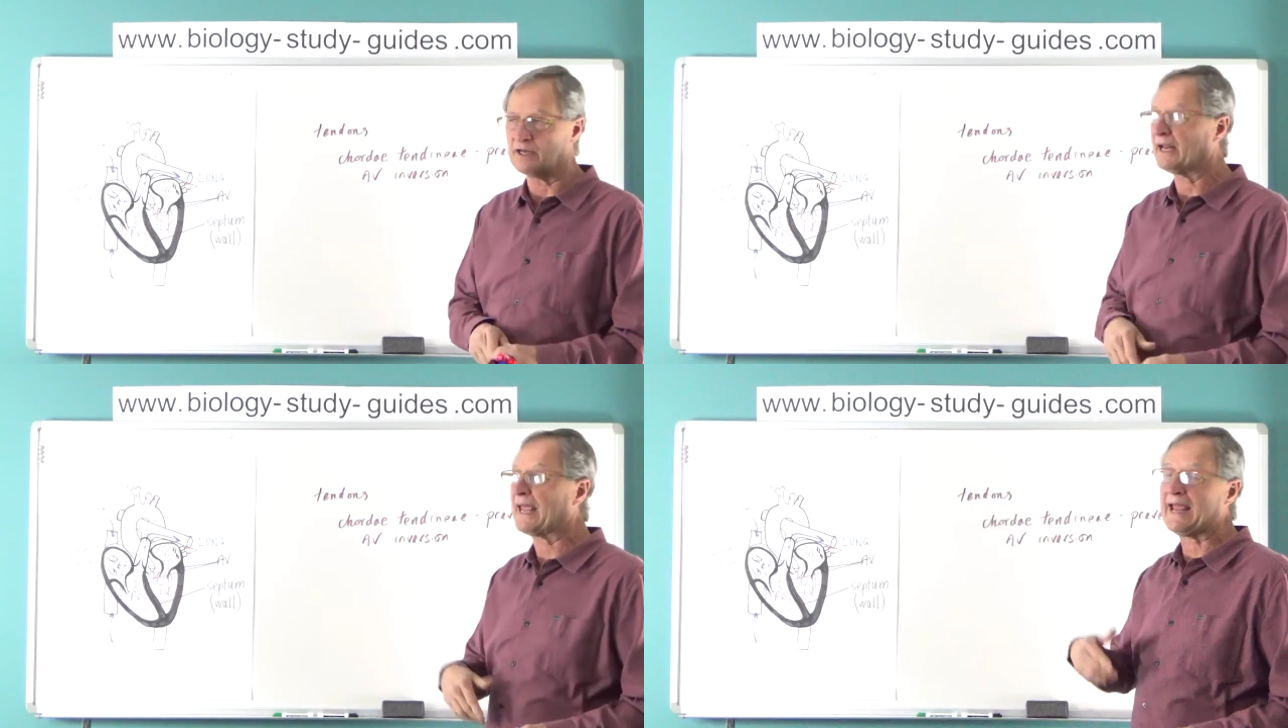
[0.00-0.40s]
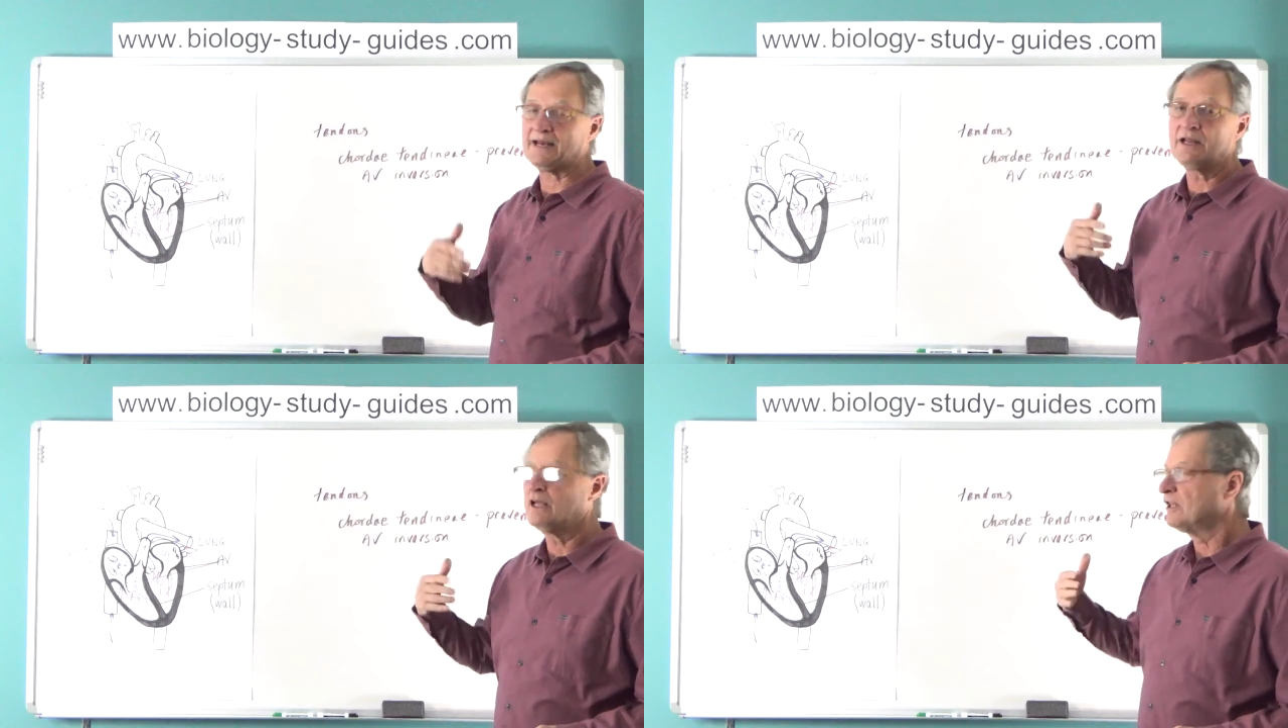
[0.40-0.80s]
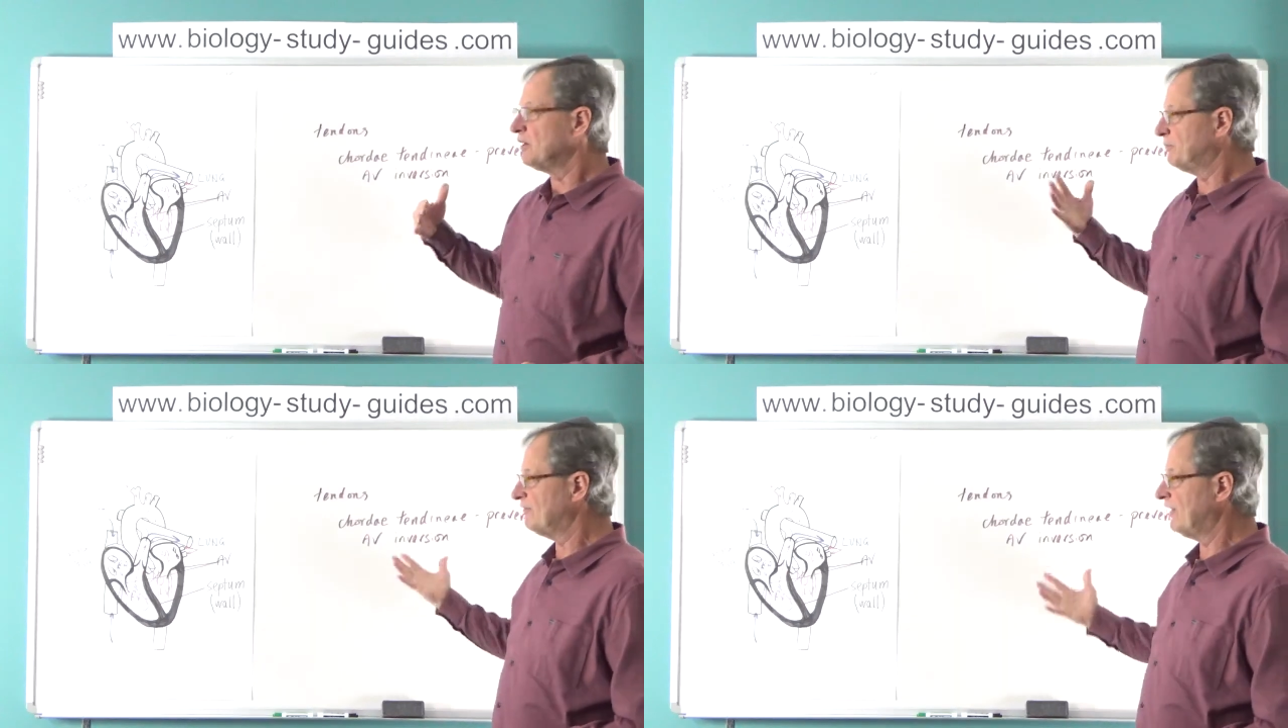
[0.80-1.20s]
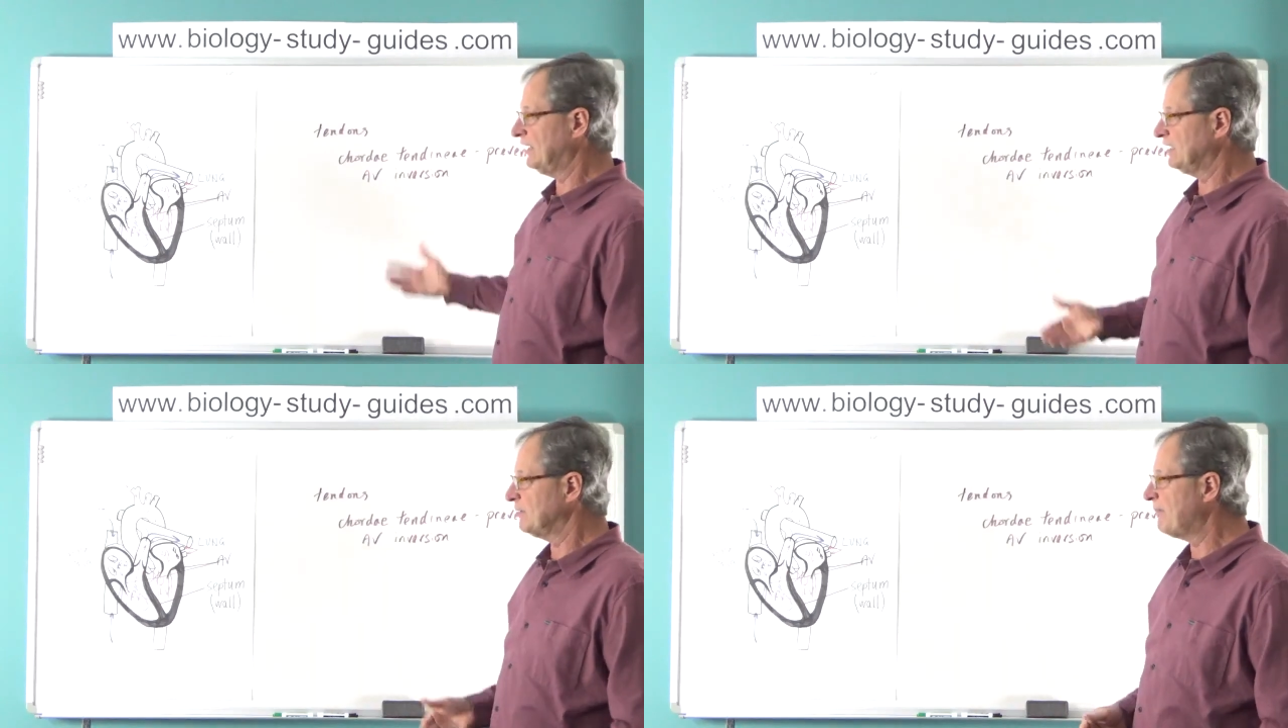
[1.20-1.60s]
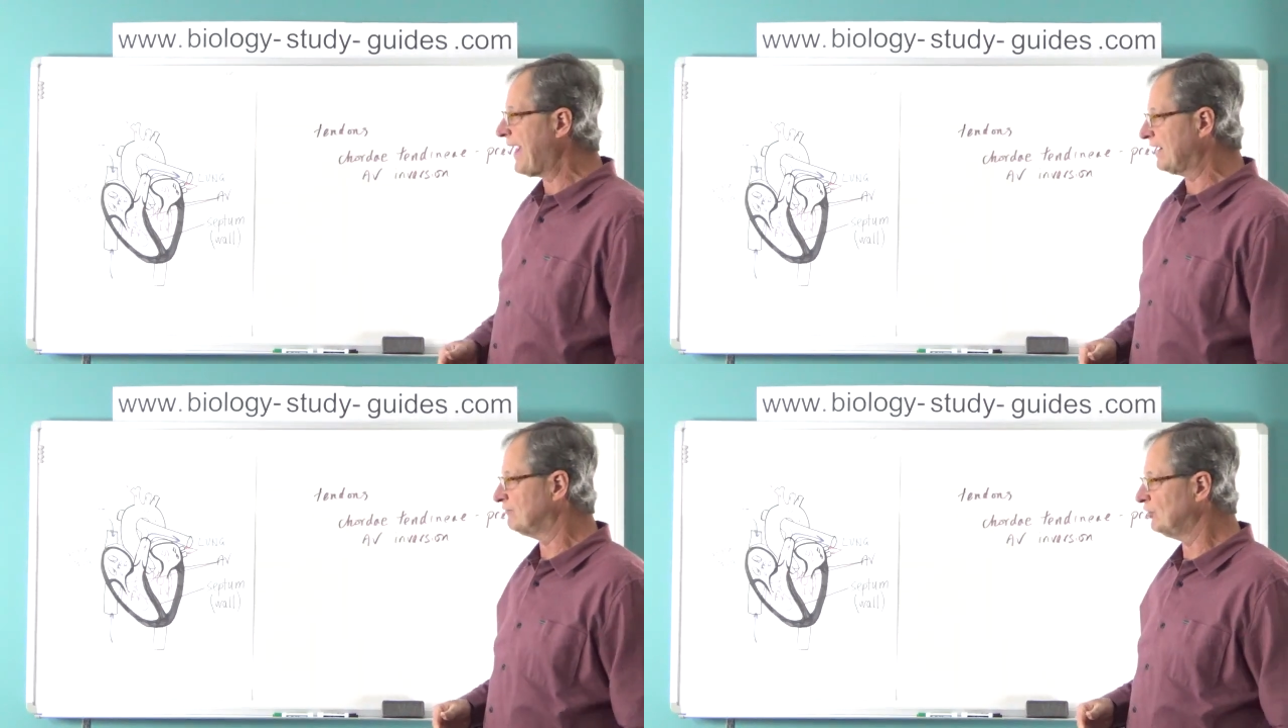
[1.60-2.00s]
Again, they're preventing the
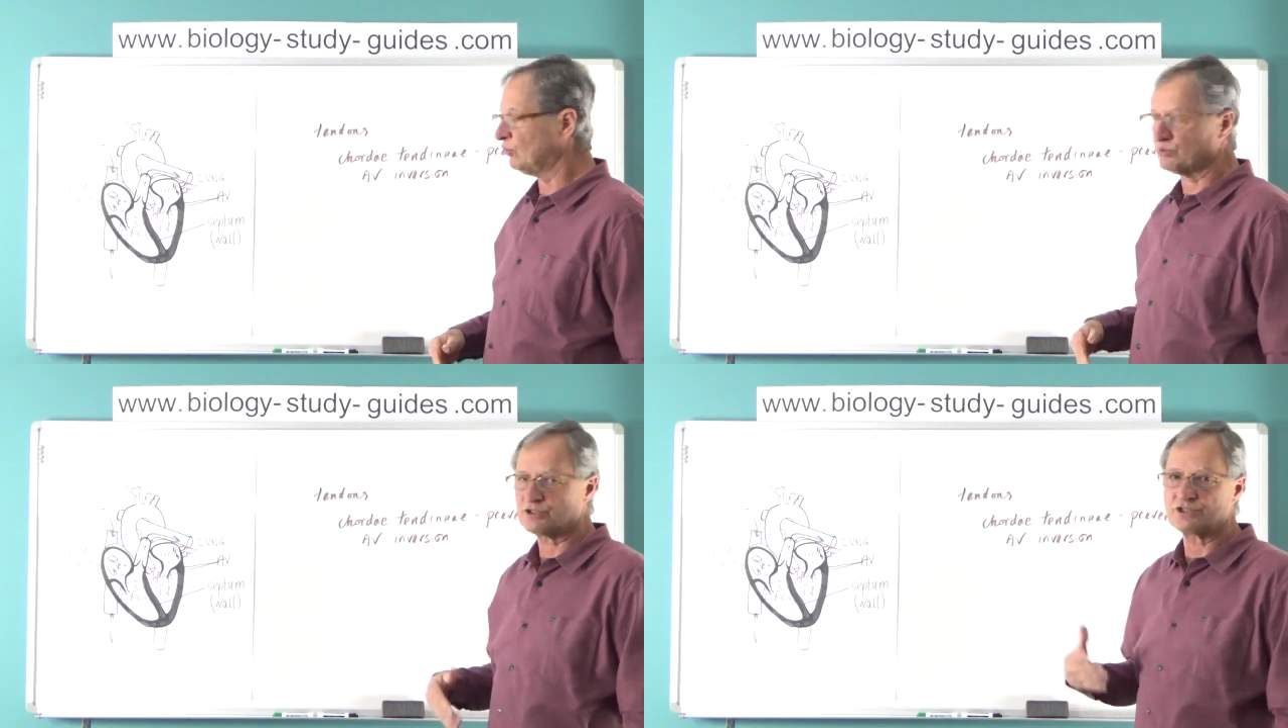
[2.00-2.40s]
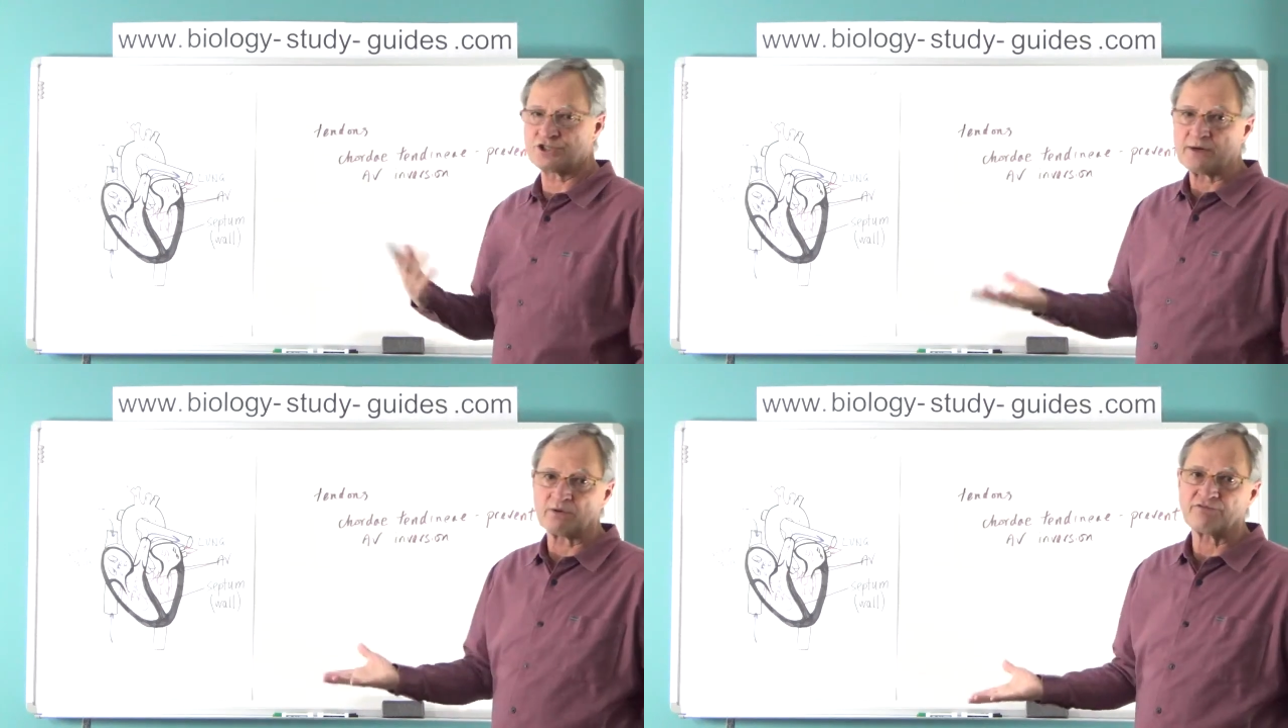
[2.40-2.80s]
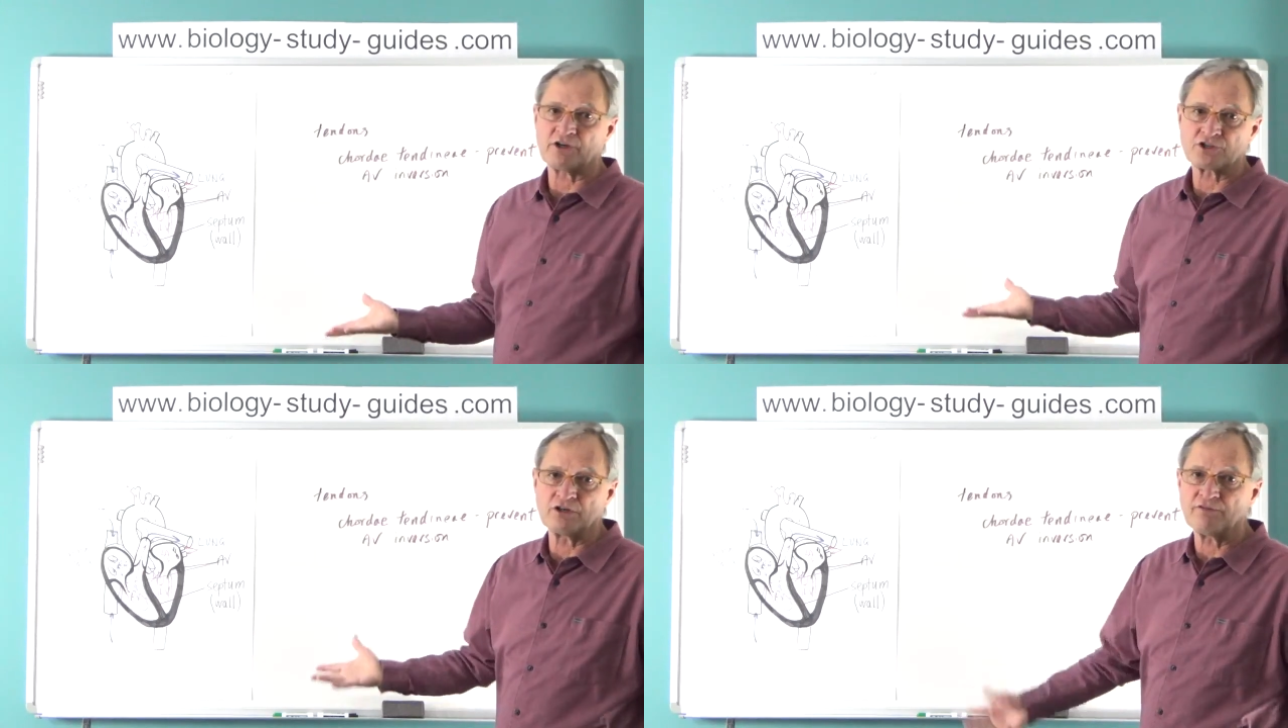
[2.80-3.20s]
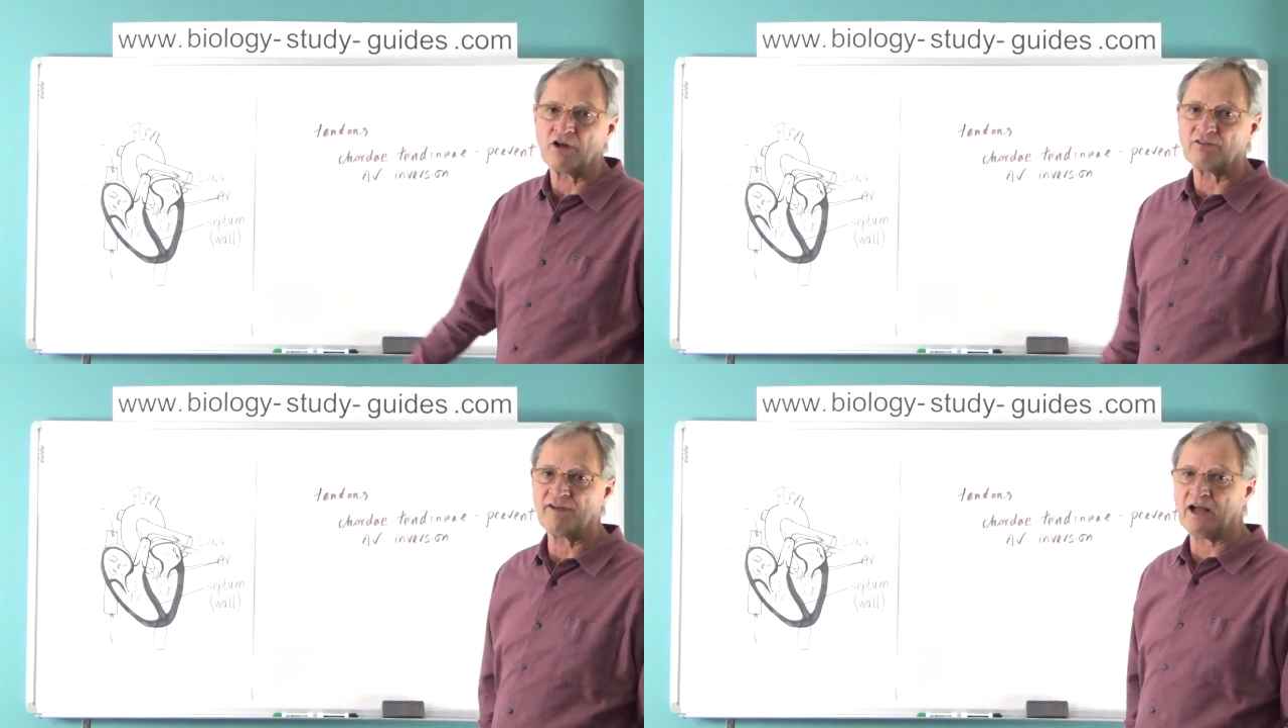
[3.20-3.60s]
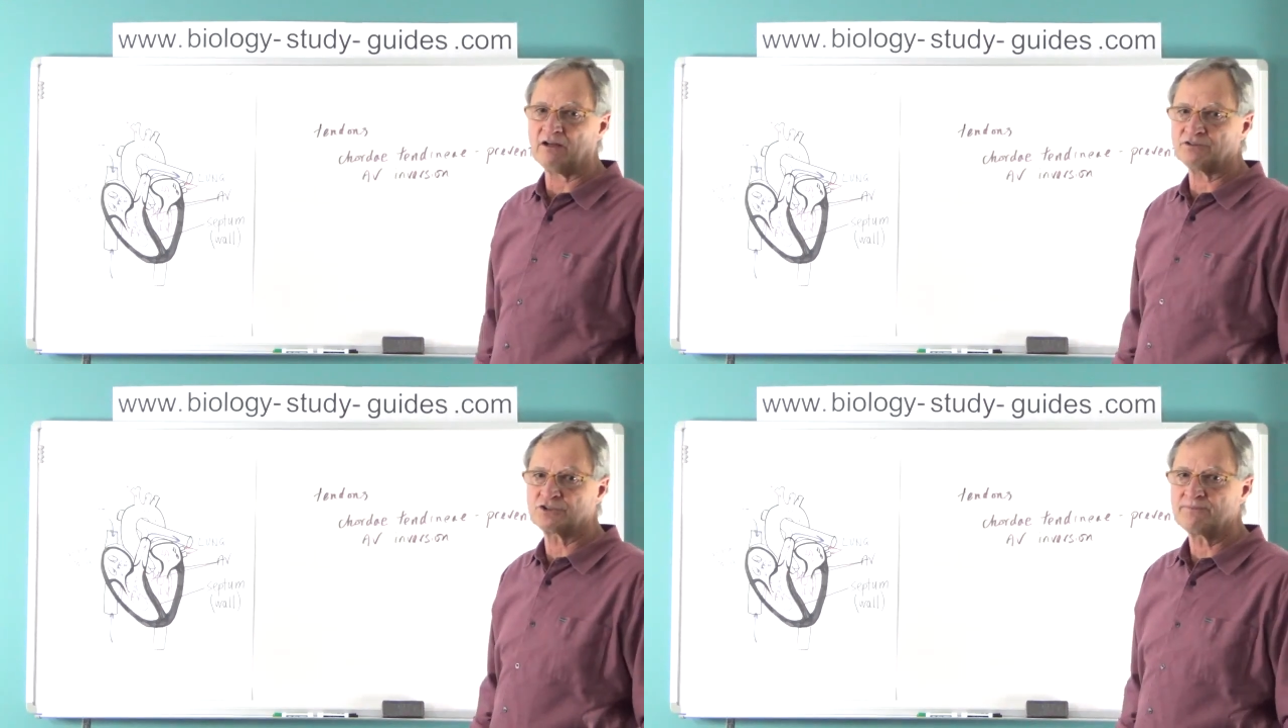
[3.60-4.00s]
backflow, which is a general function of all
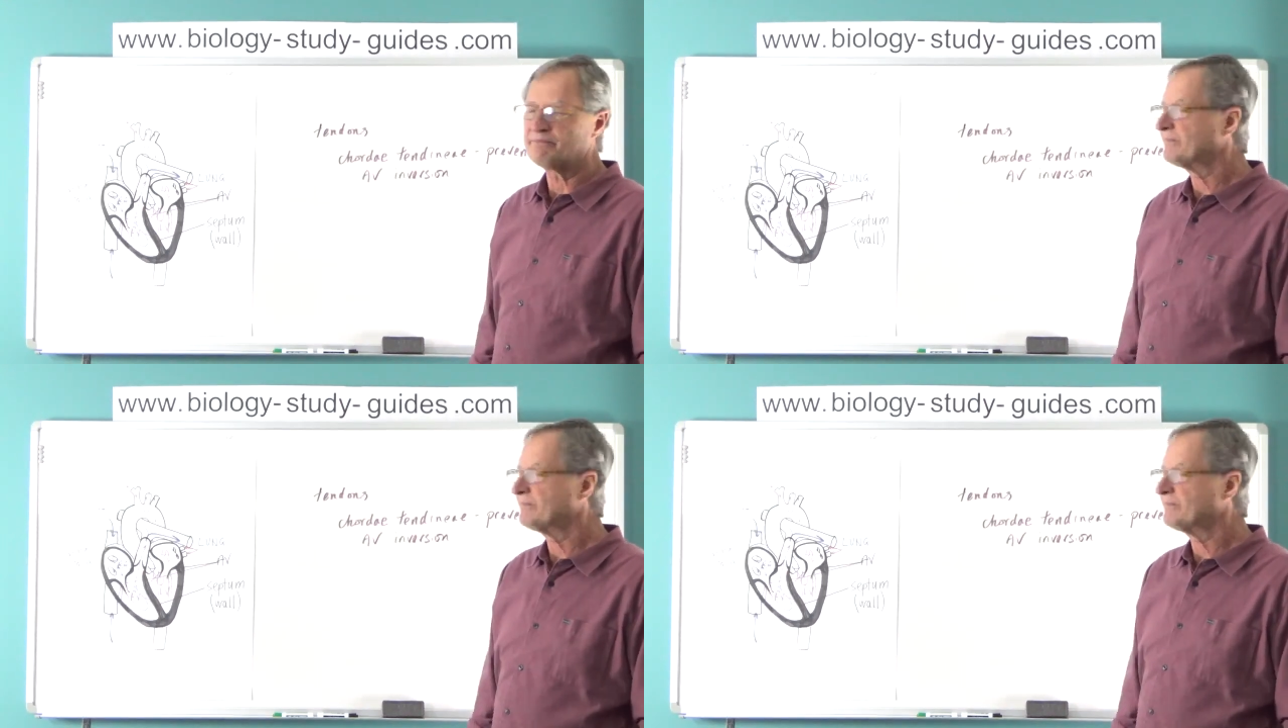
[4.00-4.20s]
valves.